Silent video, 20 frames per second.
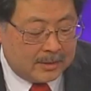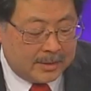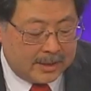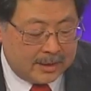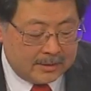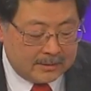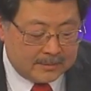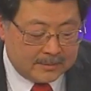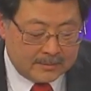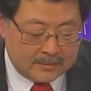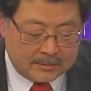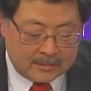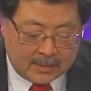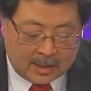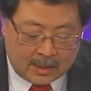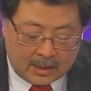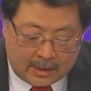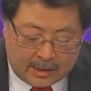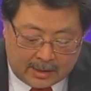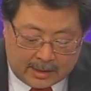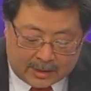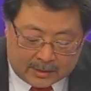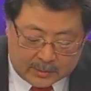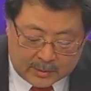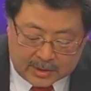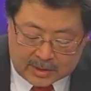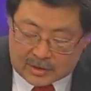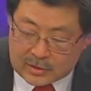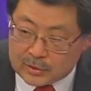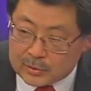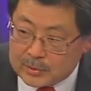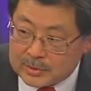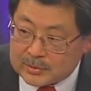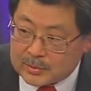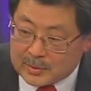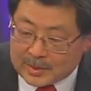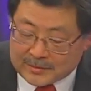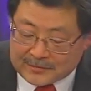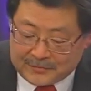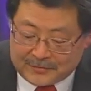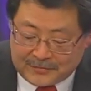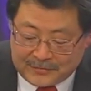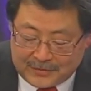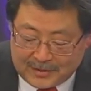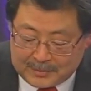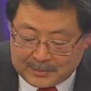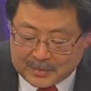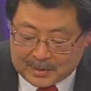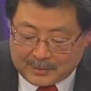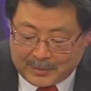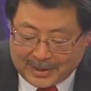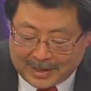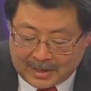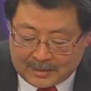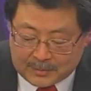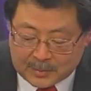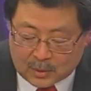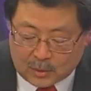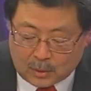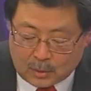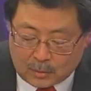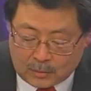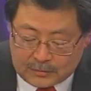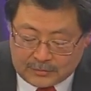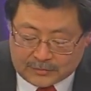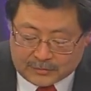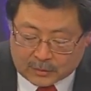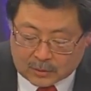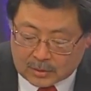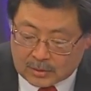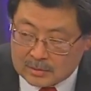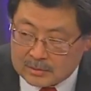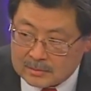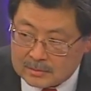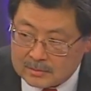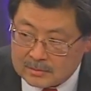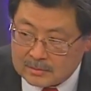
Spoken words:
Okay? And what we're going to do is we're going to flip the paper over,